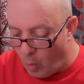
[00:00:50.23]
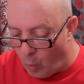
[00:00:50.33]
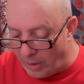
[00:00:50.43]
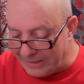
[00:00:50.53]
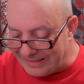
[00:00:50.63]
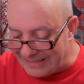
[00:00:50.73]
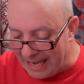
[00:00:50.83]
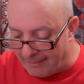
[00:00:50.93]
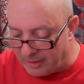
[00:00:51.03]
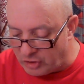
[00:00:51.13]
What
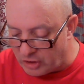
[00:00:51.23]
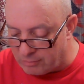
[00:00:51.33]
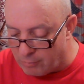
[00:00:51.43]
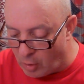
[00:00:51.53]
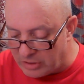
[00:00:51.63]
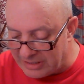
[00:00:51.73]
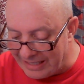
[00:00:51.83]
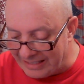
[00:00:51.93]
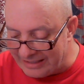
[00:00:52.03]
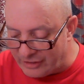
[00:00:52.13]
damage is most
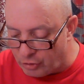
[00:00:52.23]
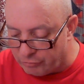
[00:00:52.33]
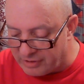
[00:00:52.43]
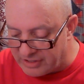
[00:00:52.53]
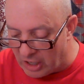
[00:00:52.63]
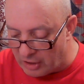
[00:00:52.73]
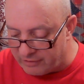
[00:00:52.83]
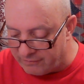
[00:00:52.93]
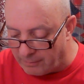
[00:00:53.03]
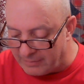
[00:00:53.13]
likely to
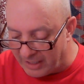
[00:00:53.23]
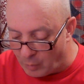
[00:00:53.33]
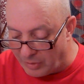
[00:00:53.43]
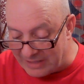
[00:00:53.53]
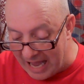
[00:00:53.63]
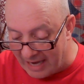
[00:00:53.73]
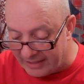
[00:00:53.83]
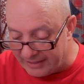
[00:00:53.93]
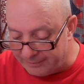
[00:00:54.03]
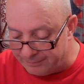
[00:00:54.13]
result from liquid lock?
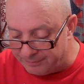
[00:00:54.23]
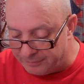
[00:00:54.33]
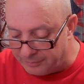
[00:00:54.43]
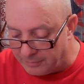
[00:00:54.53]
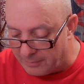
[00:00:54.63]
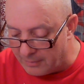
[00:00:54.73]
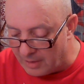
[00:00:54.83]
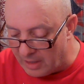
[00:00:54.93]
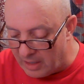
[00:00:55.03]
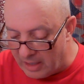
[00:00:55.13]

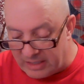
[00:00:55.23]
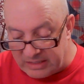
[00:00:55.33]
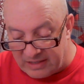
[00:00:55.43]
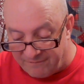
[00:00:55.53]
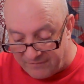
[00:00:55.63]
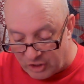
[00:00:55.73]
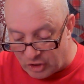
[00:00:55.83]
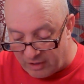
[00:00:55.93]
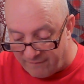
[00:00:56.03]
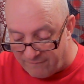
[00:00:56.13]

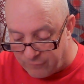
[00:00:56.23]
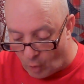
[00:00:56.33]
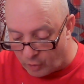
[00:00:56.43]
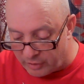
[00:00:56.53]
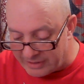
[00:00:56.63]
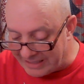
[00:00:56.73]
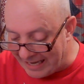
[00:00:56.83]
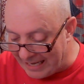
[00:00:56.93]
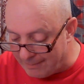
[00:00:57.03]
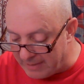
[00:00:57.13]
Sufficient force
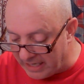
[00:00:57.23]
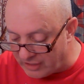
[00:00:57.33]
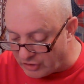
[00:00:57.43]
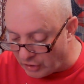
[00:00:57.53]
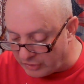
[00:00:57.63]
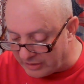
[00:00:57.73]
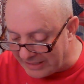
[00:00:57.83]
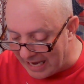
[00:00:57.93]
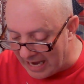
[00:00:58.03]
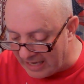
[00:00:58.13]
can be
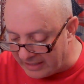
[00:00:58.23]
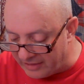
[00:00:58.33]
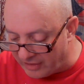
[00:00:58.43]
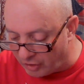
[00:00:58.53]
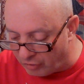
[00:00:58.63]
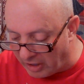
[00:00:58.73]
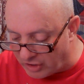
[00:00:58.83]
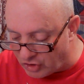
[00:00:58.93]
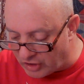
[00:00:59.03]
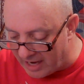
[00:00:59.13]
exerted on the
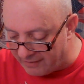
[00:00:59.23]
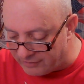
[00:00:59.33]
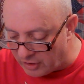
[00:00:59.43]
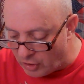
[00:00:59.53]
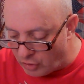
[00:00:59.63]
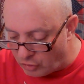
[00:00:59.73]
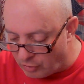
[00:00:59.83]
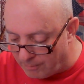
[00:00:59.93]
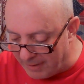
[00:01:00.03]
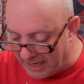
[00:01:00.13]
crankshaft
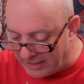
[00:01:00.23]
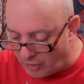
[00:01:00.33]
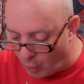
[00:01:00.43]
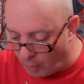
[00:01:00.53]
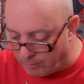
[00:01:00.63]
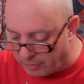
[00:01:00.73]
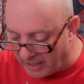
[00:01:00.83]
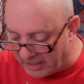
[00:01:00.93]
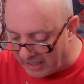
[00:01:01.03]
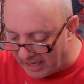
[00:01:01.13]
to bend or
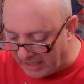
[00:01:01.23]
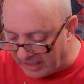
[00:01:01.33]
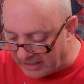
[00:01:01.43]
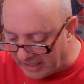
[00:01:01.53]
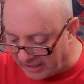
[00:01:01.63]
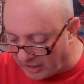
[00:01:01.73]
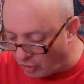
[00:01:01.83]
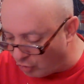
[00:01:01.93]
break a connecting